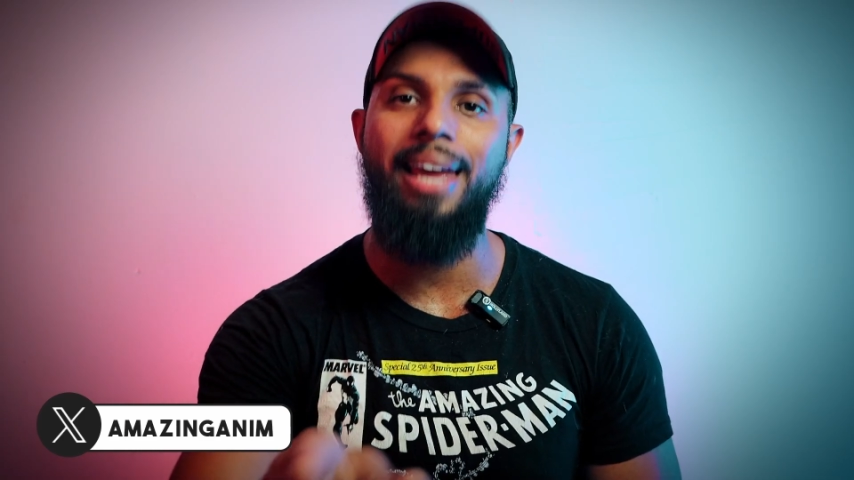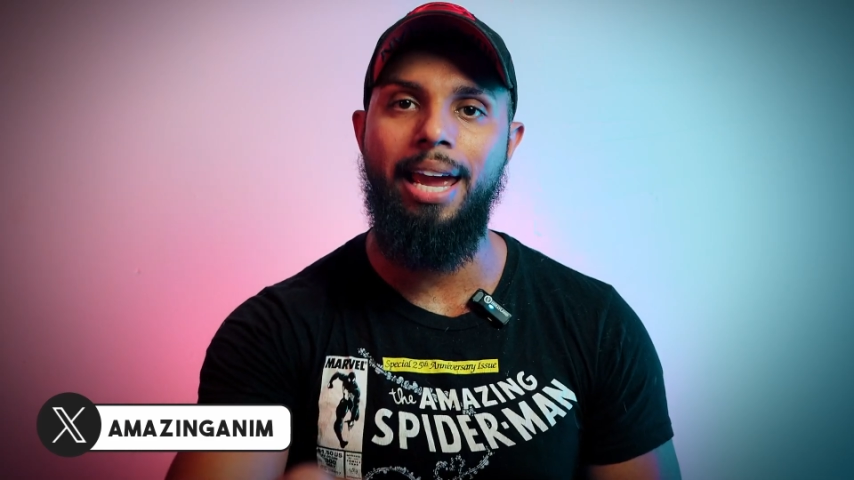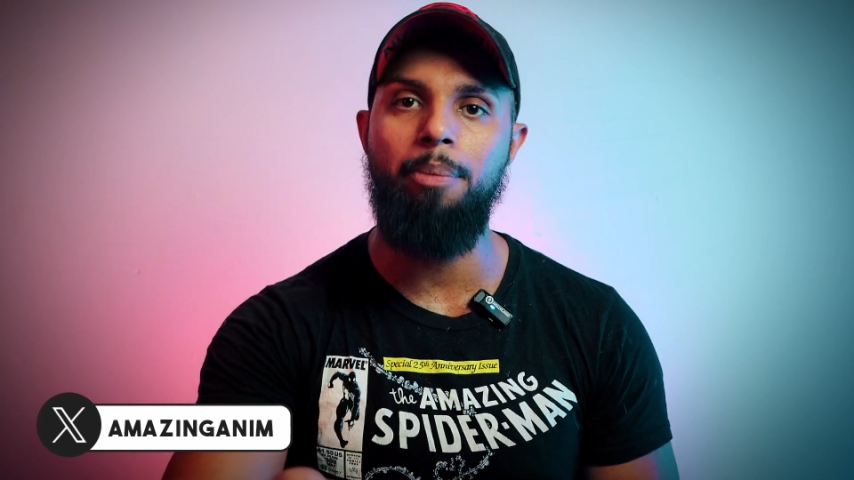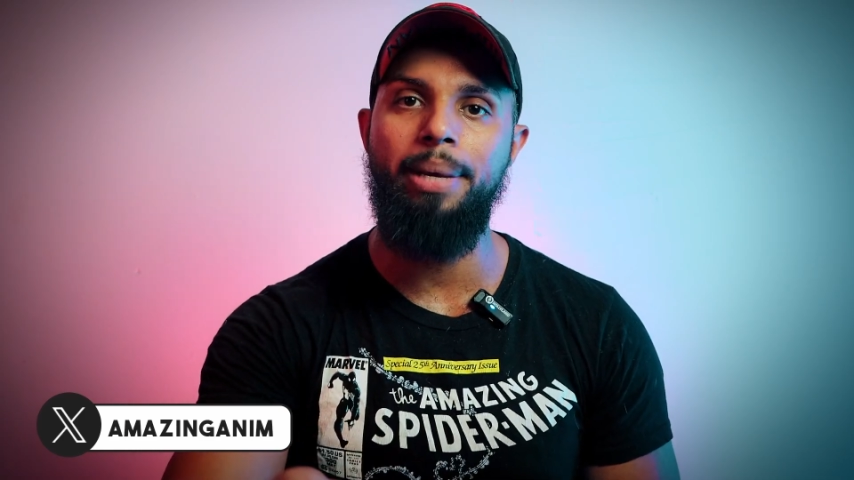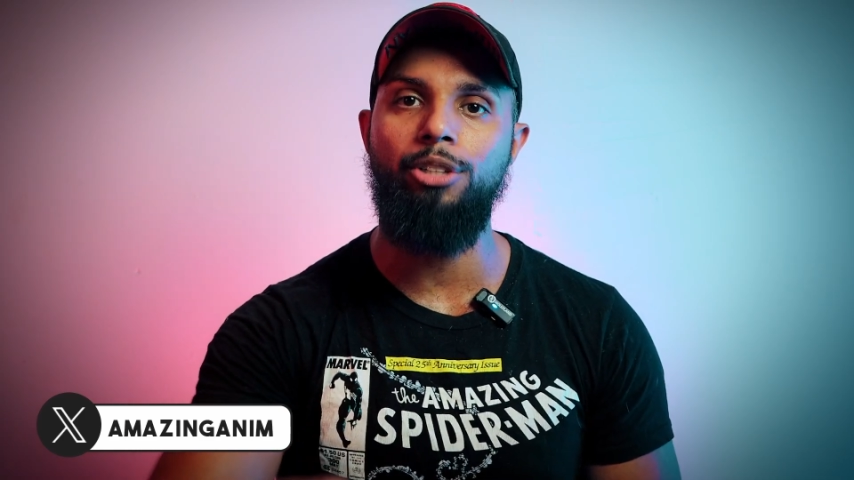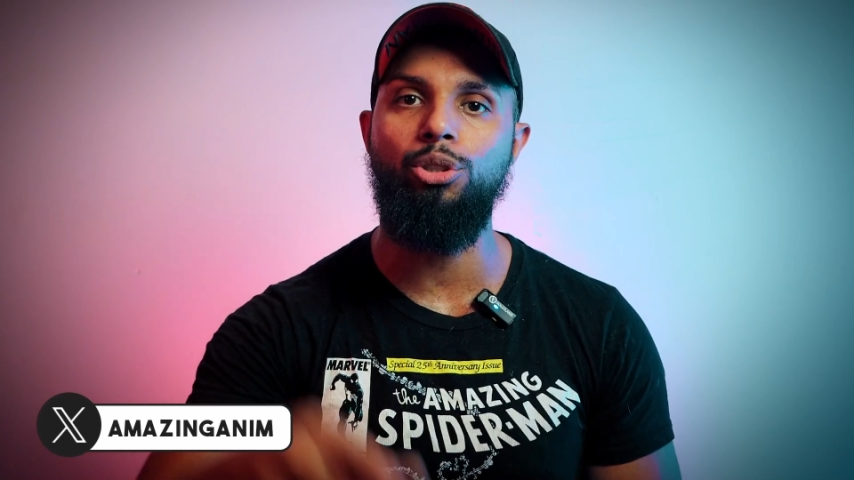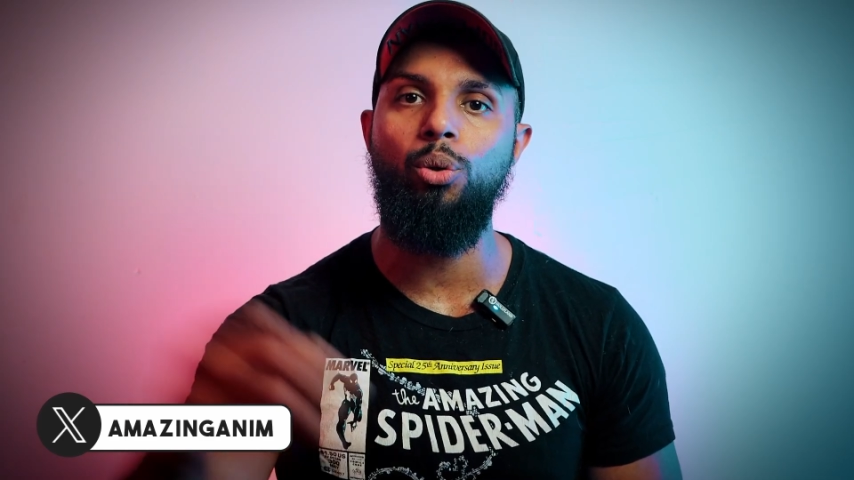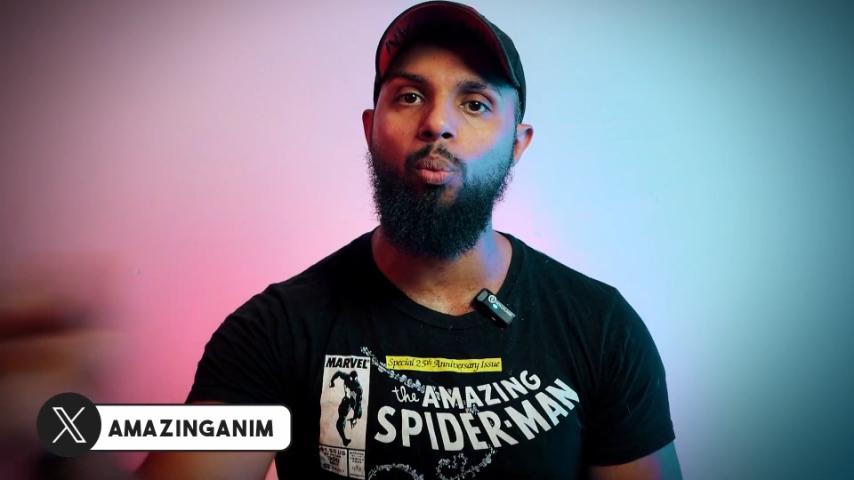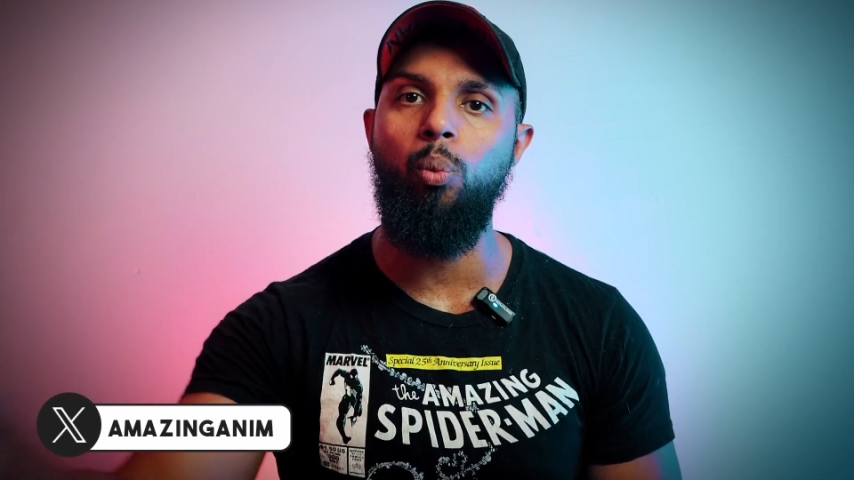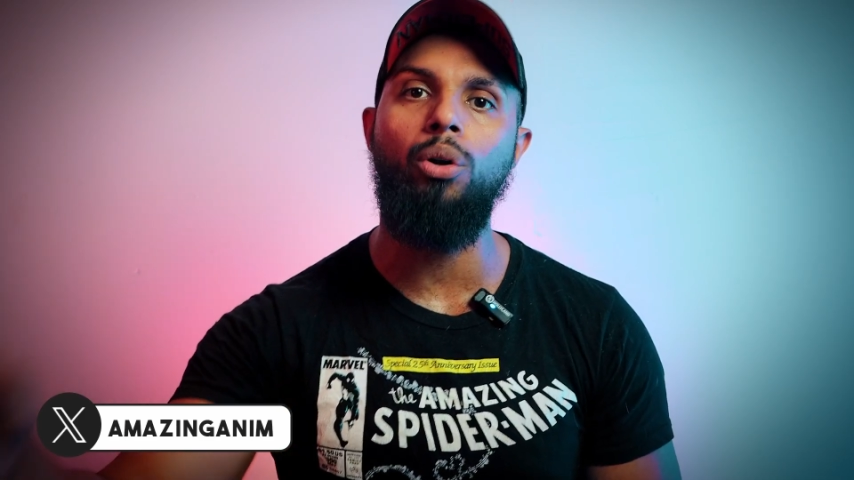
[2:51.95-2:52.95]
animators who
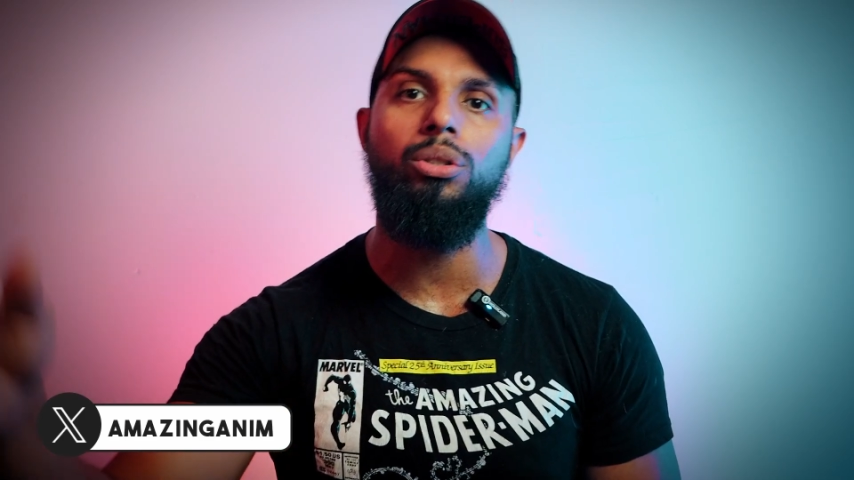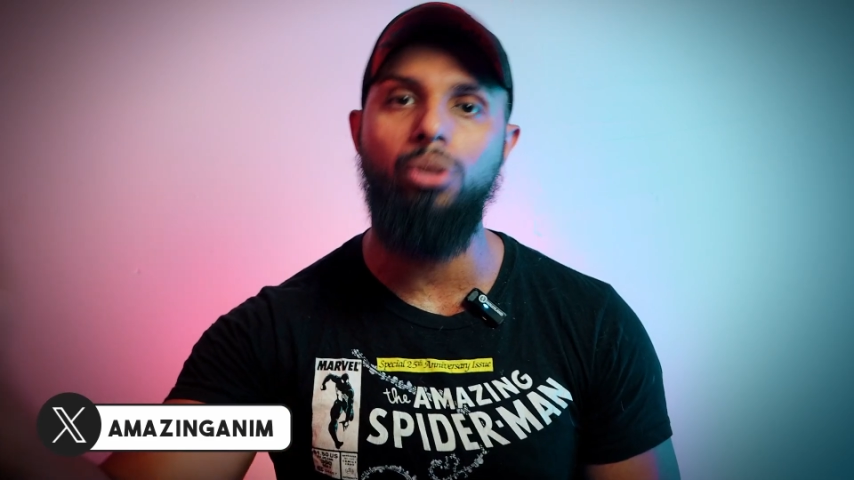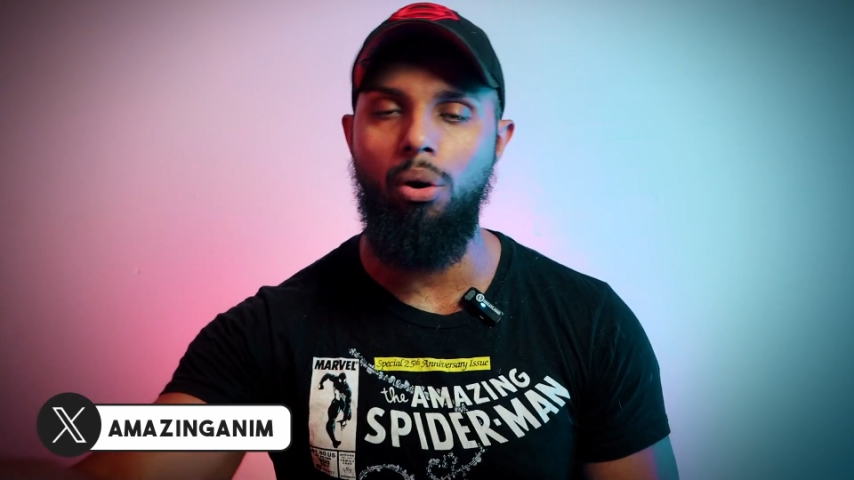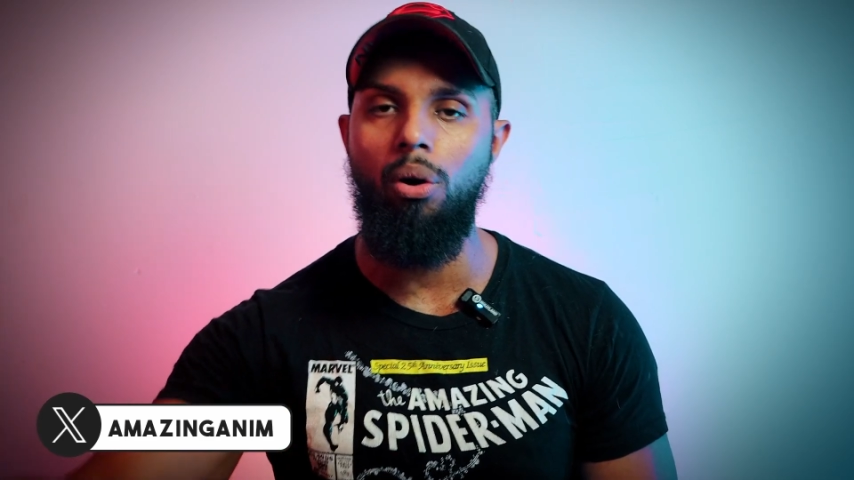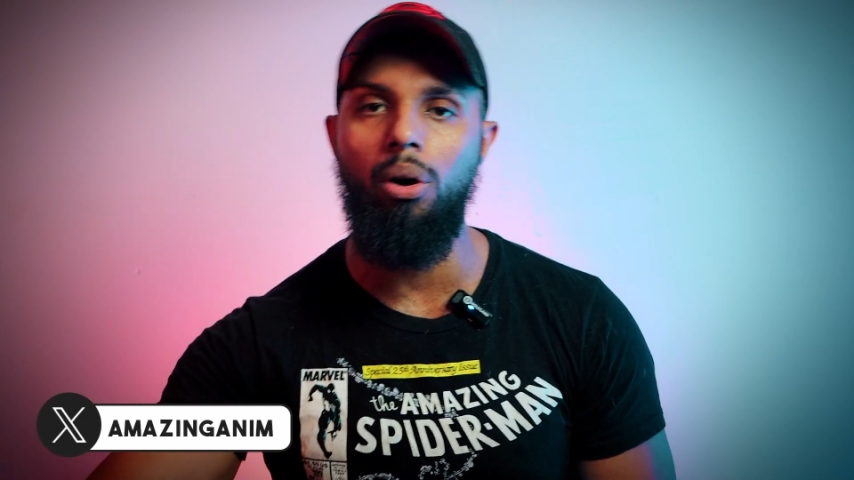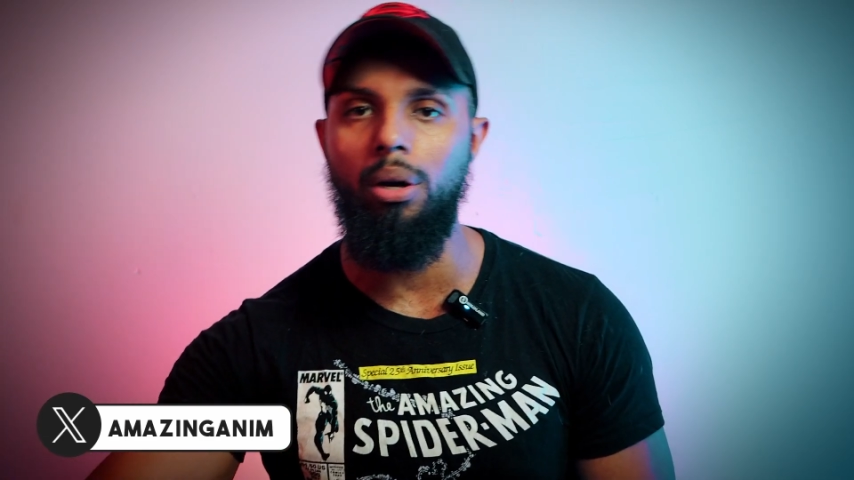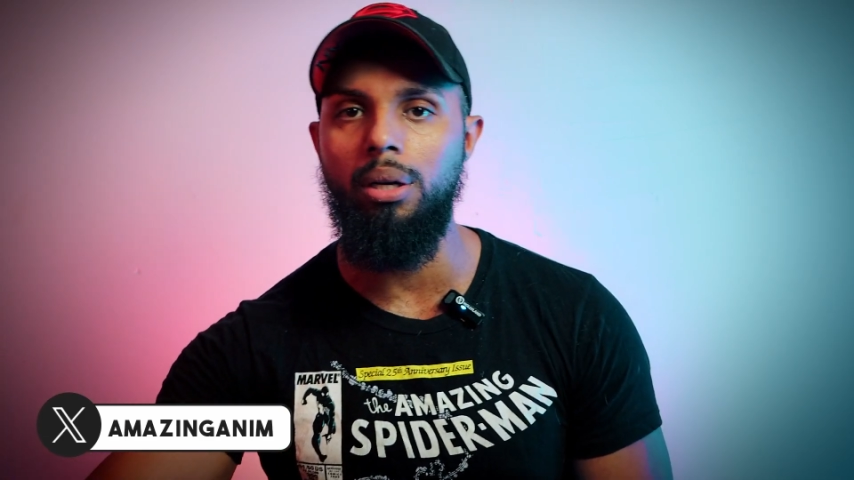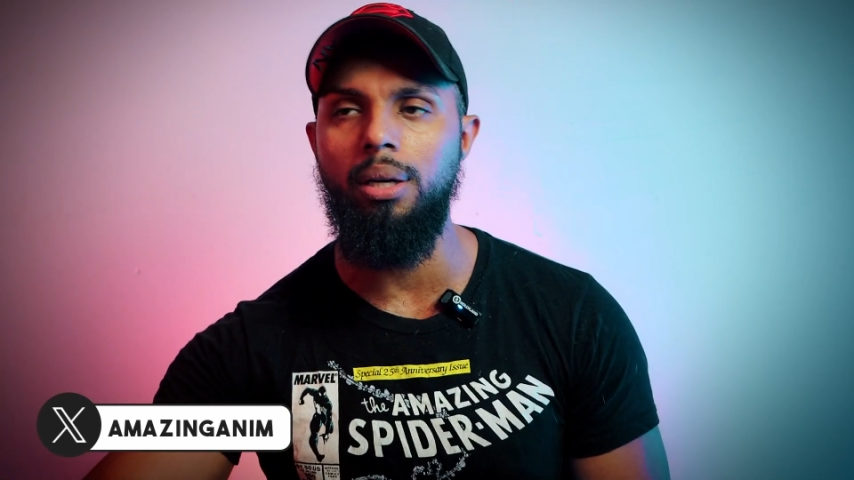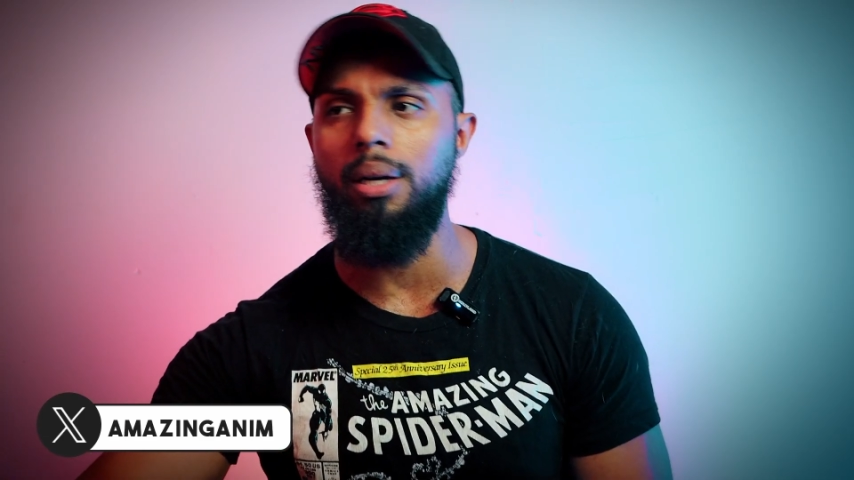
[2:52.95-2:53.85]
worked on,